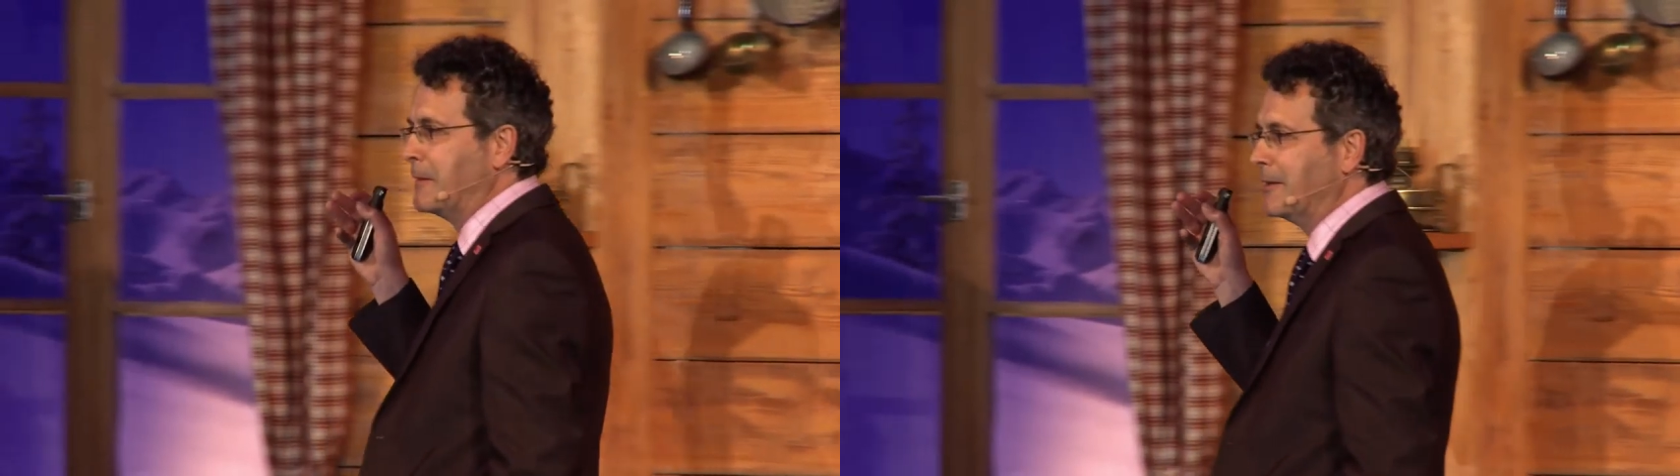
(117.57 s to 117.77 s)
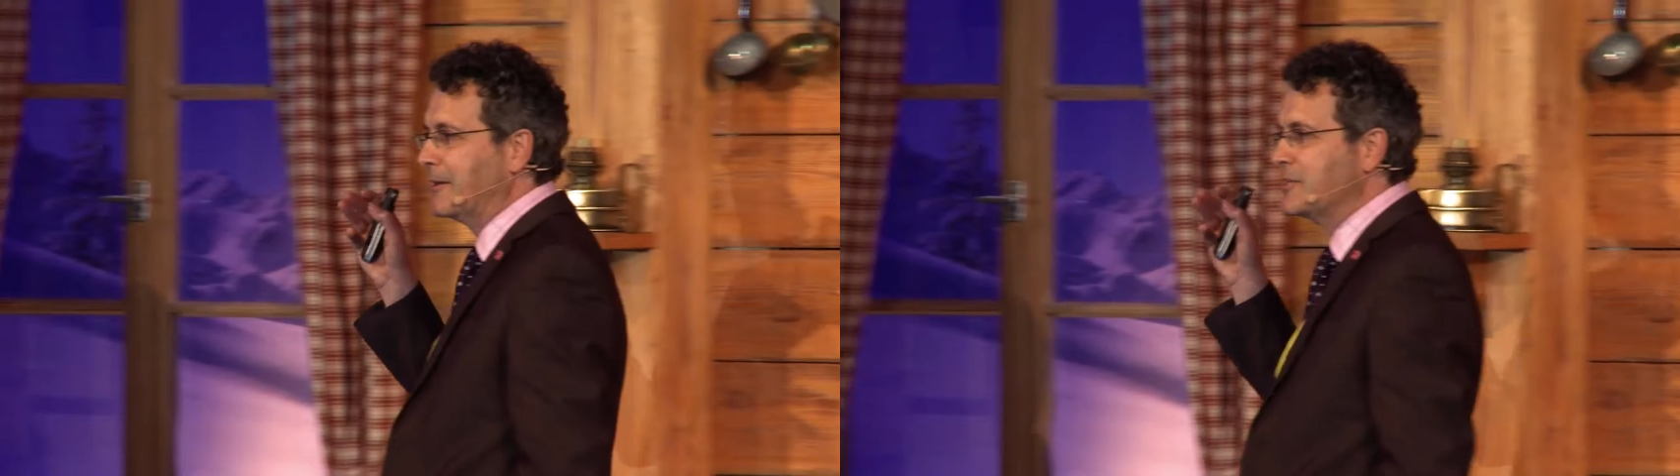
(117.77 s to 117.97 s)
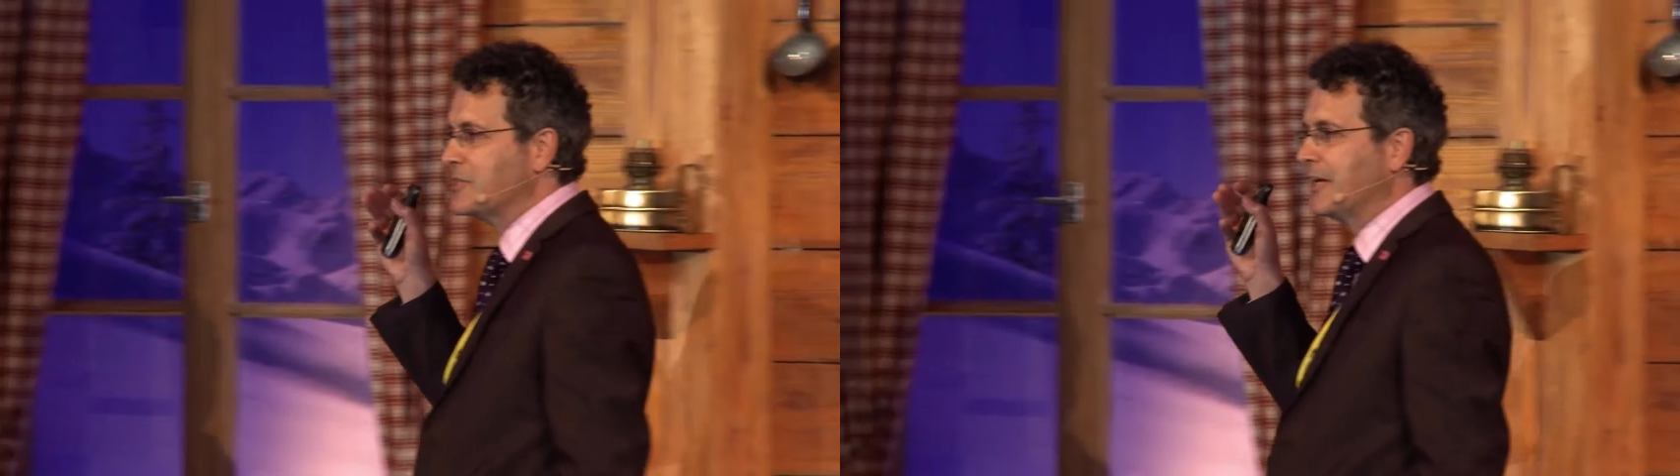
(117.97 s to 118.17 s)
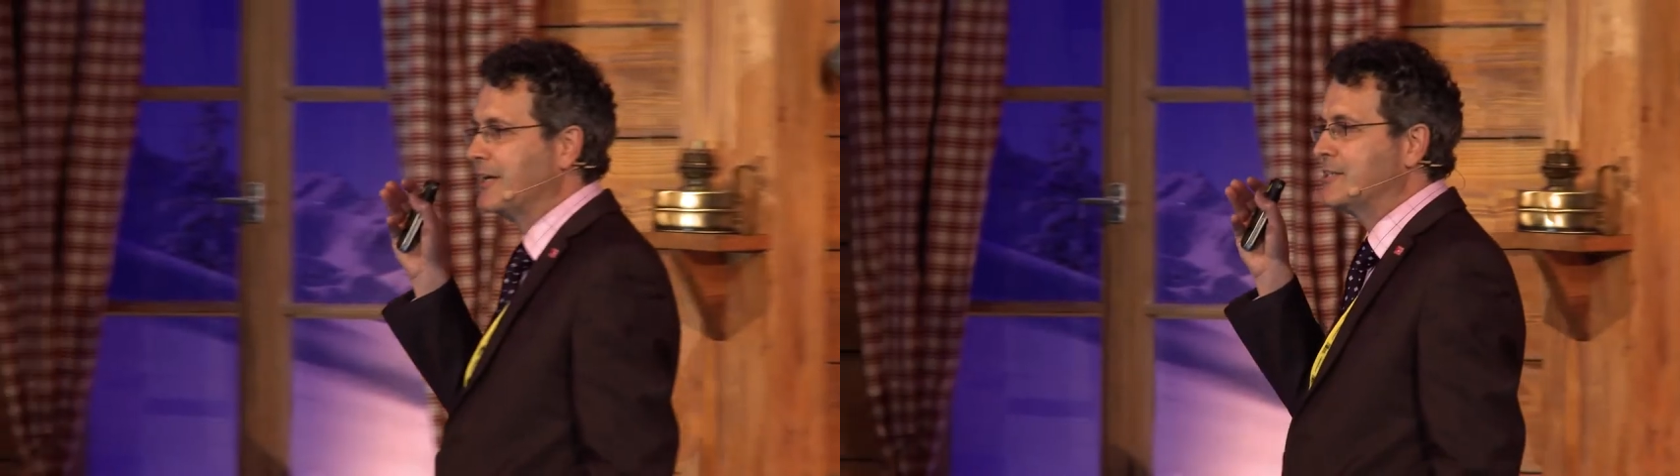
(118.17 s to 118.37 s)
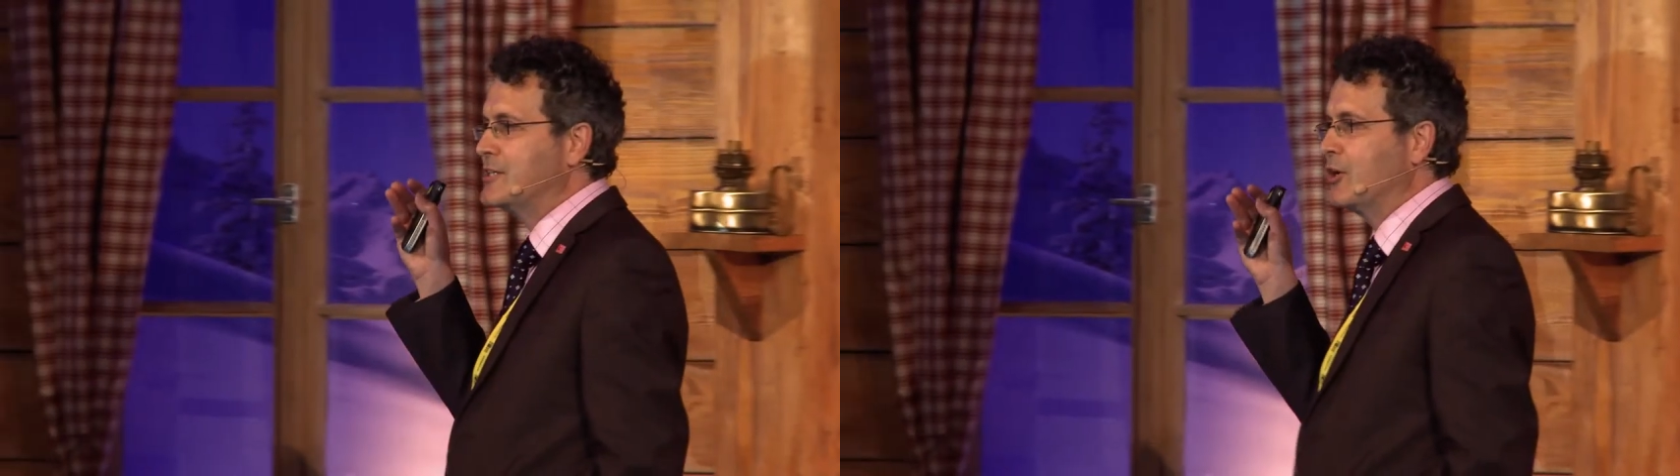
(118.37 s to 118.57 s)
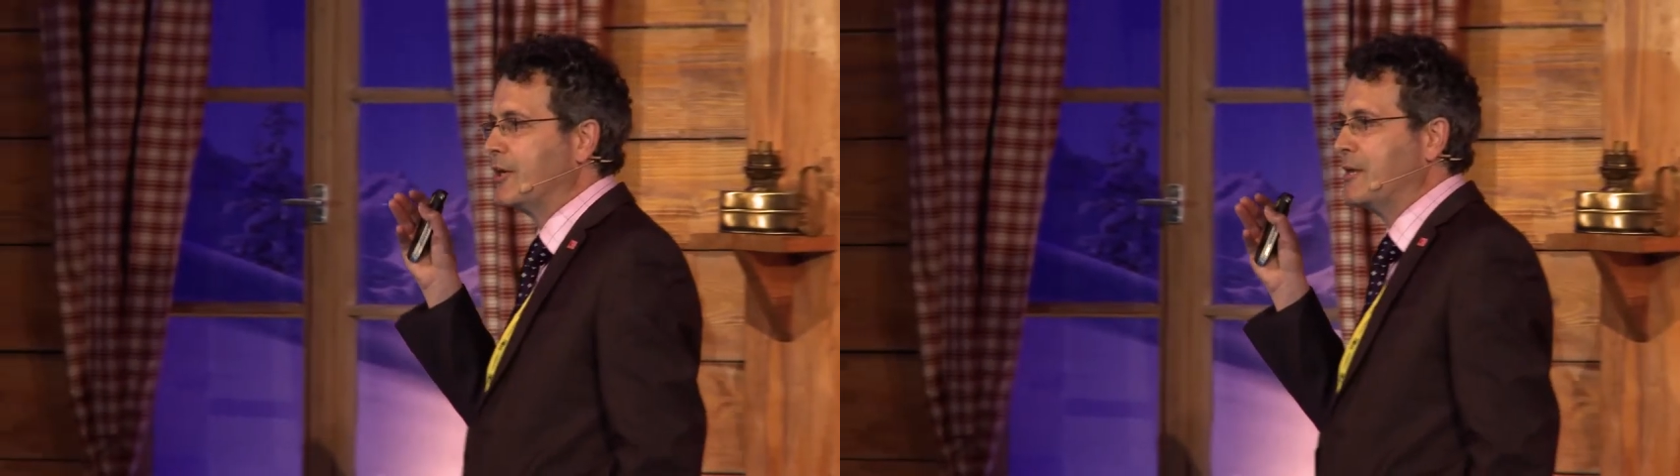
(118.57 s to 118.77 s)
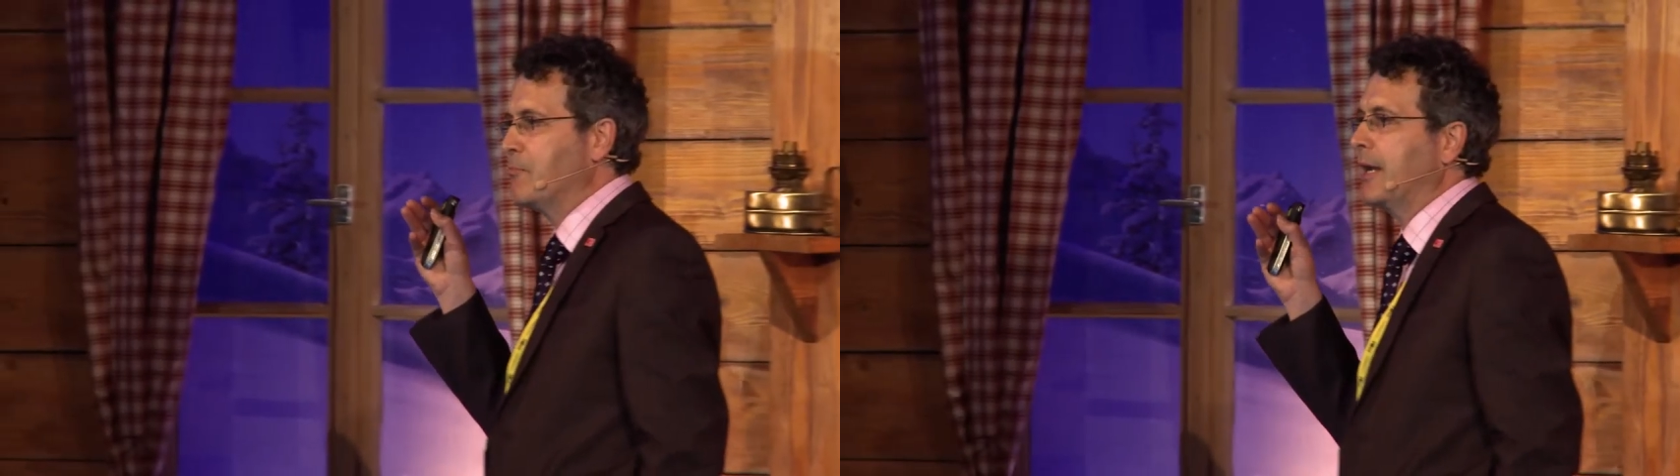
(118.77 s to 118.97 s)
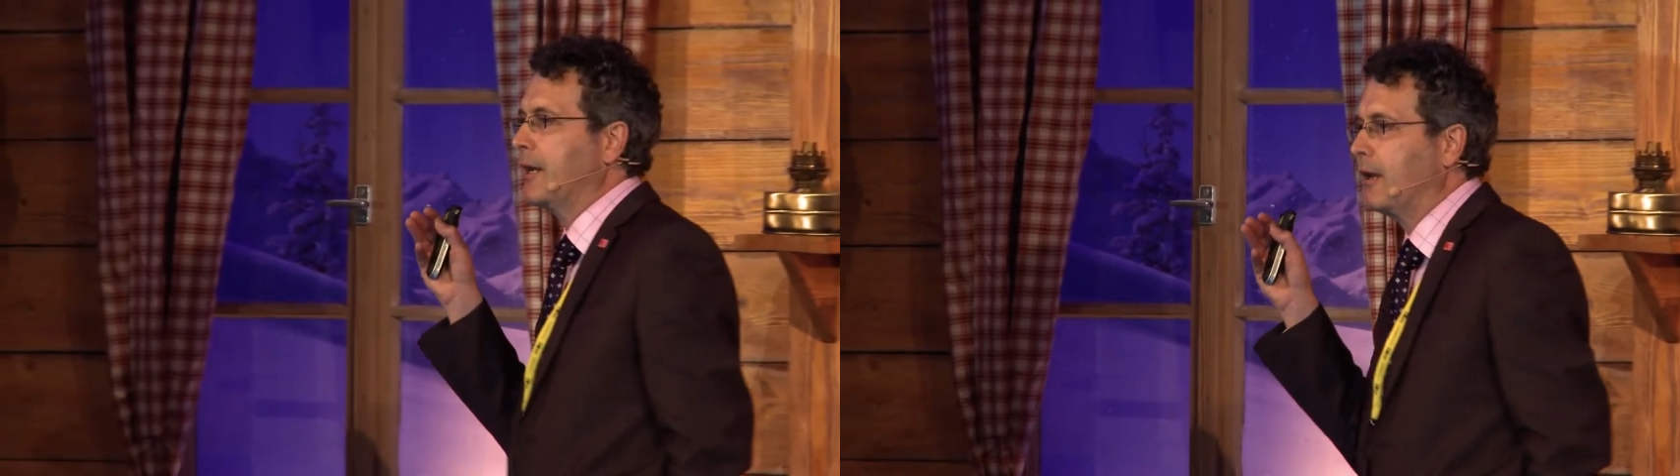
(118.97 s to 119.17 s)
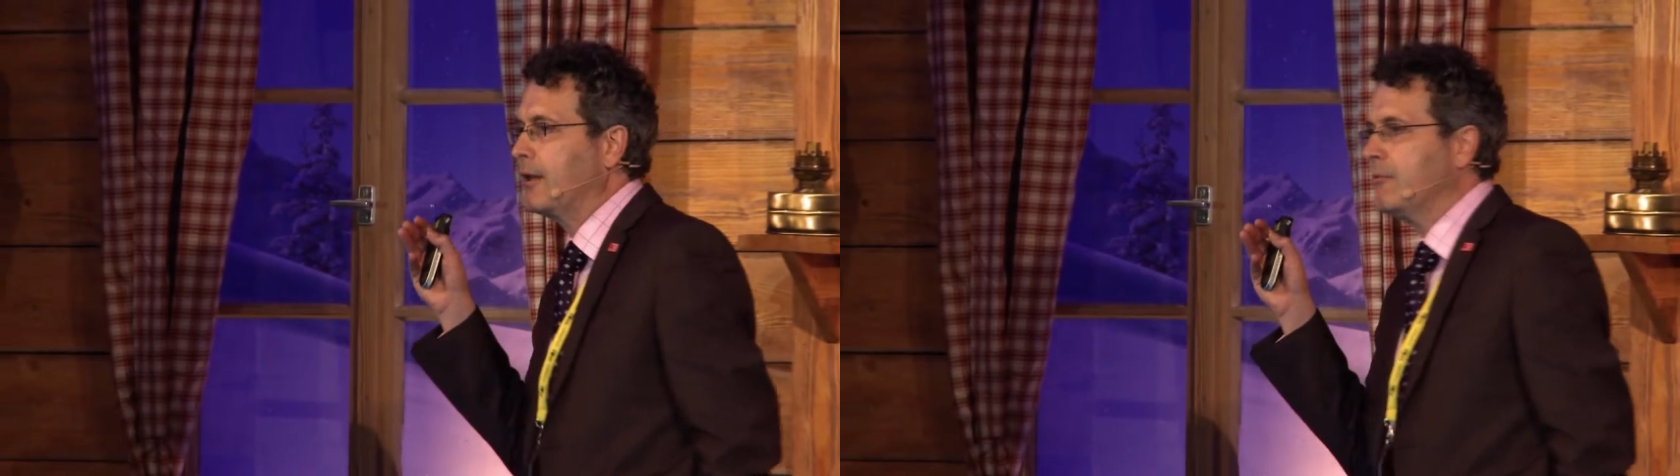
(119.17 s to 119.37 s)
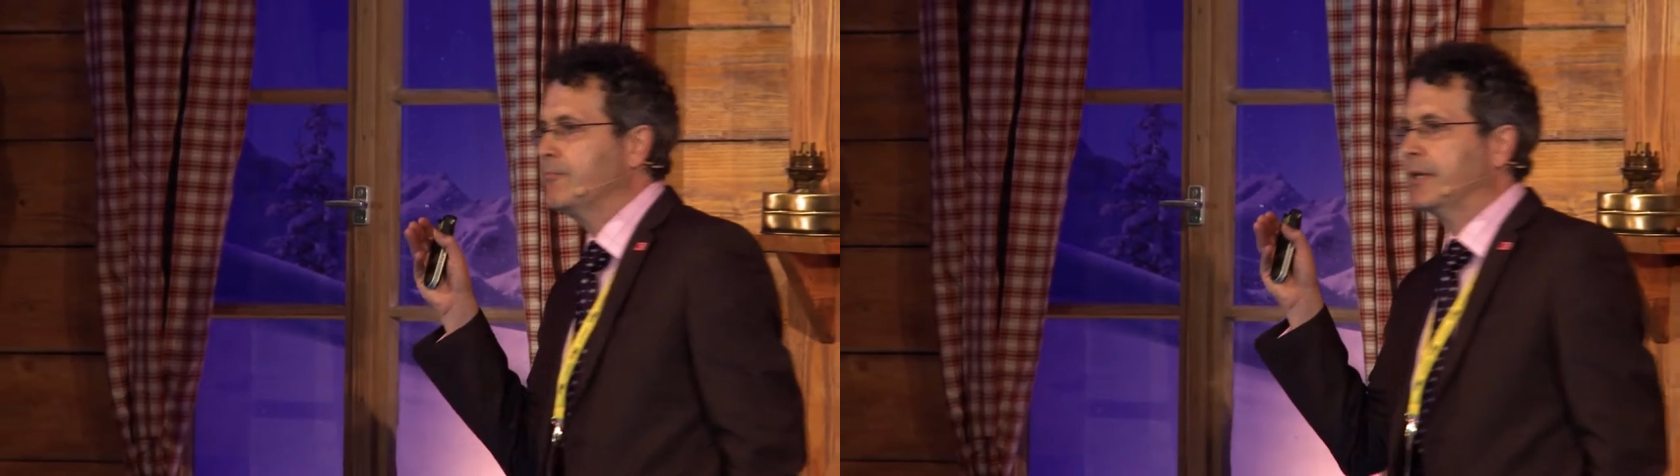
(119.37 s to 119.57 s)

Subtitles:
This guy is Yaki Benkler.